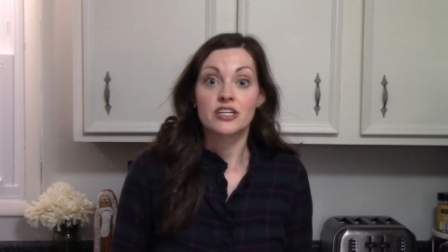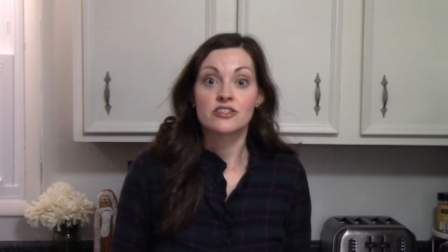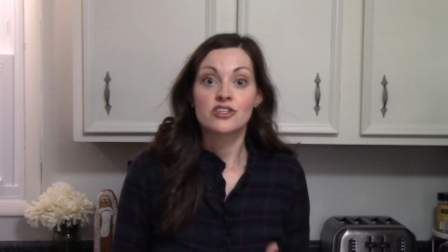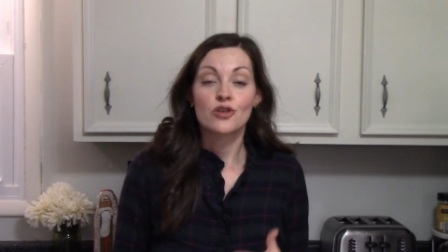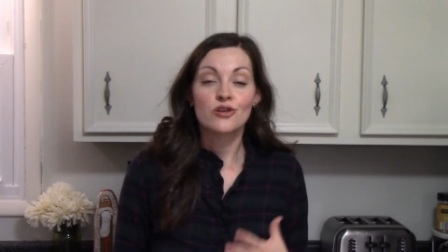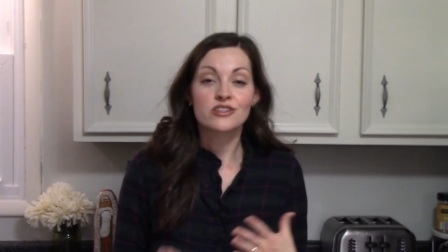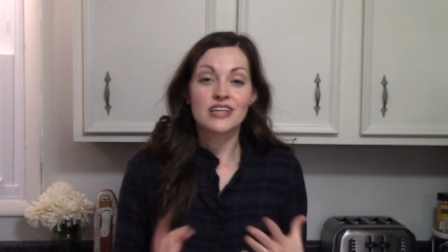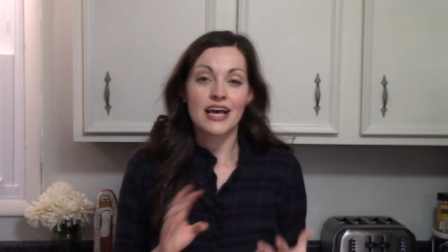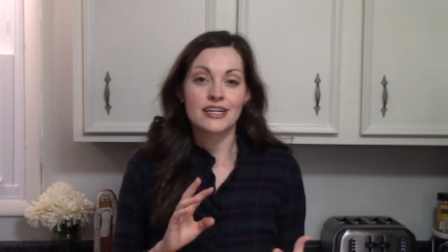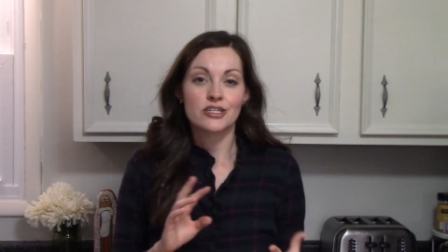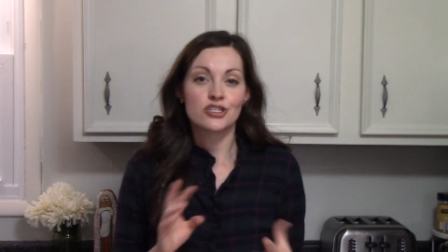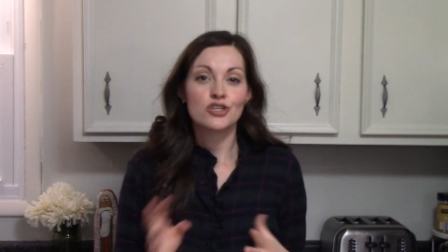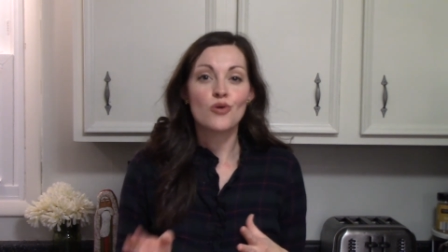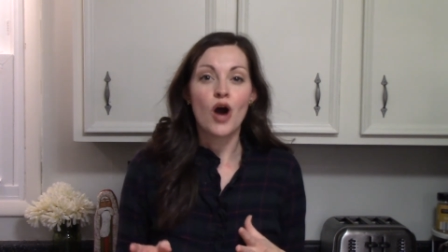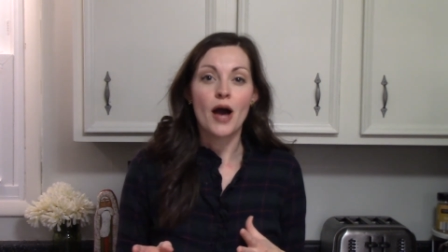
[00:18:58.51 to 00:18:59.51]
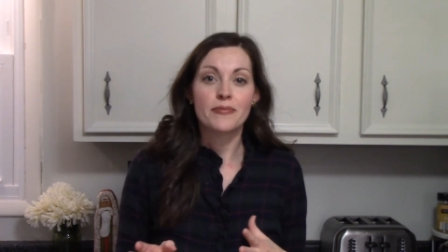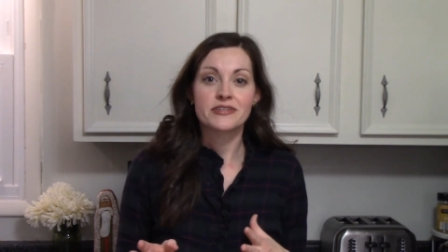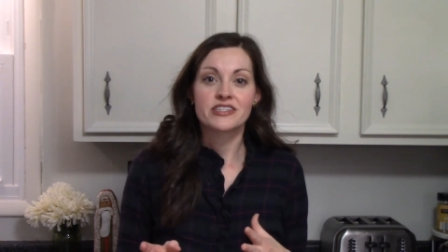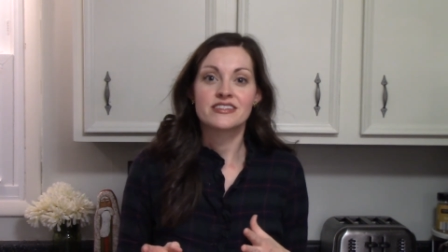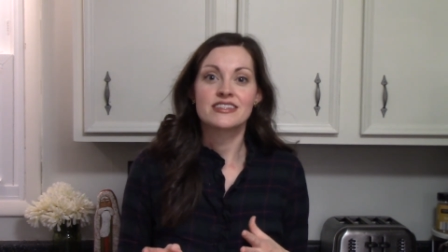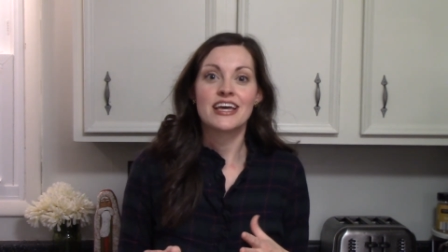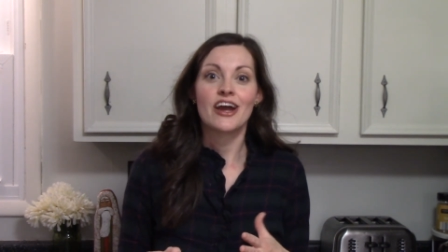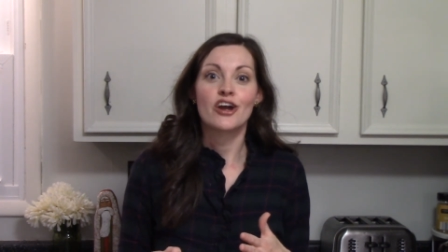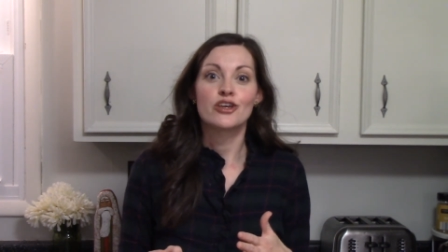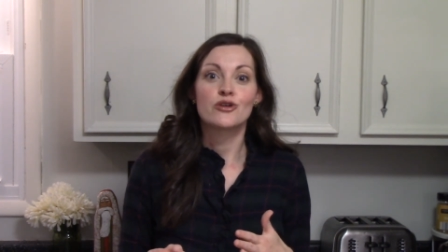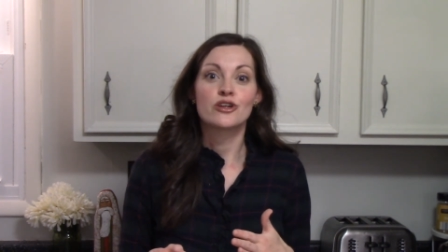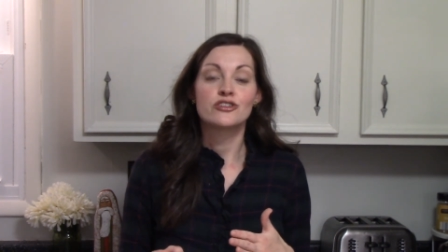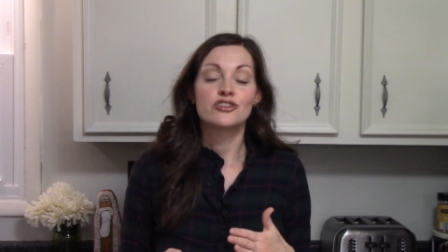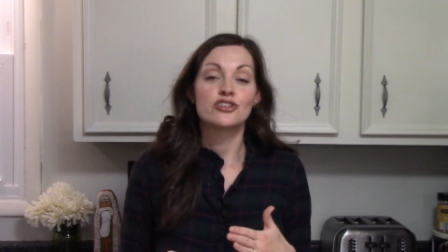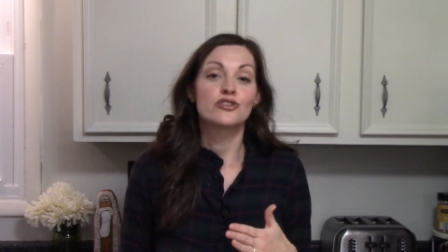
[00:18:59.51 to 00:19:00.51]
So there's kind of two options there. You
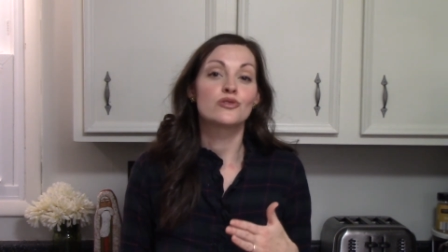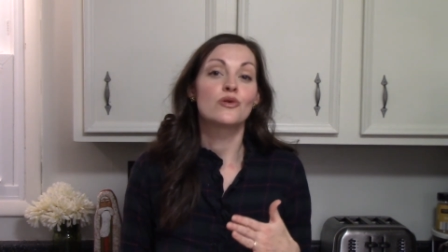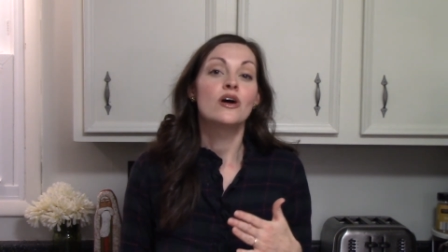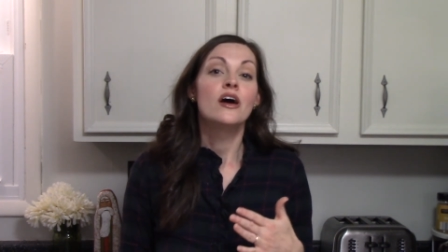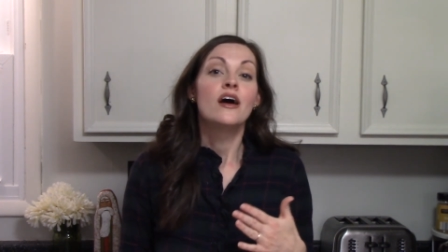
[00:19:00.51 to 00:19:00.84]
can do